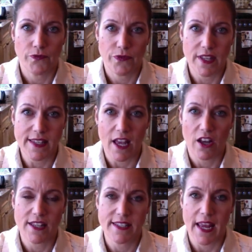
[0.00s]
He's like
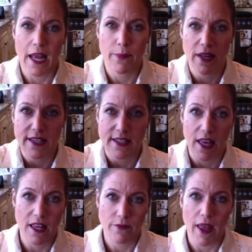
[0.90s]
on a stand, but he's
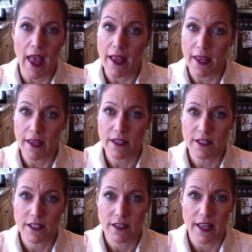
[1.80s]
like hanging.
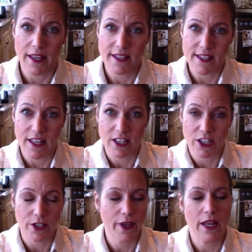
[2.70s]
Like he's like a
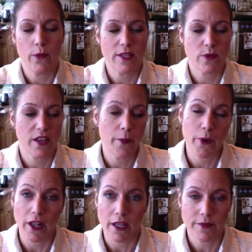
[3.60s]
little, anyways, with an
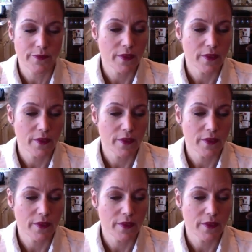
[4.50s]
umbrella.